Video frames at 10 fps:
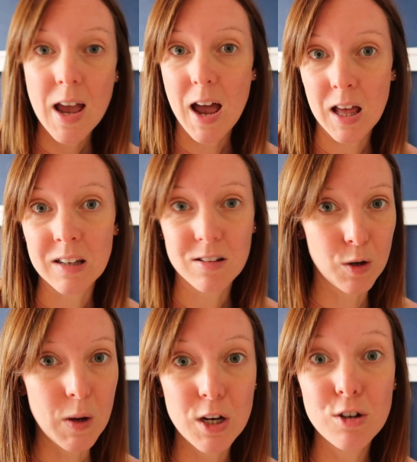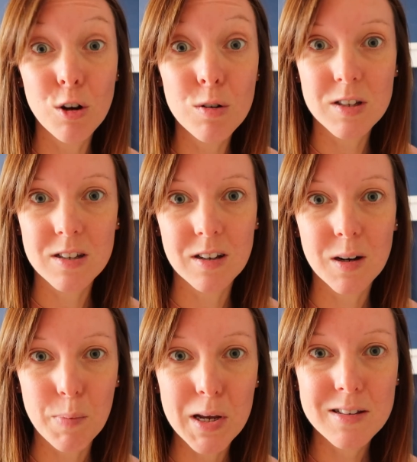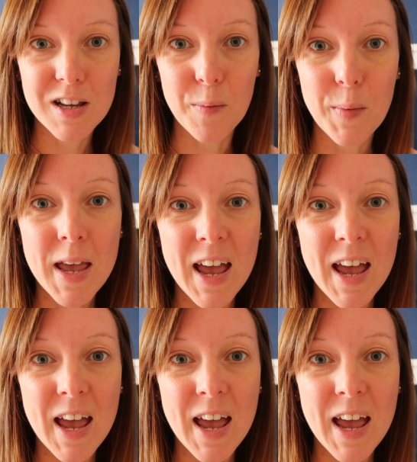and so he knows he's going to beat him,